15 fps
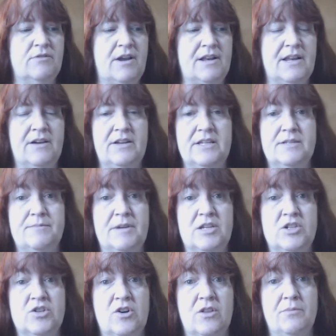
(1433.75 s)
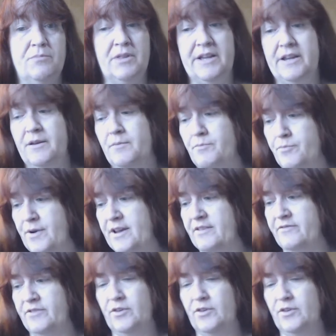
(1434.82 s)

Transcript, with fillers: Right now, he's making sure all the brake,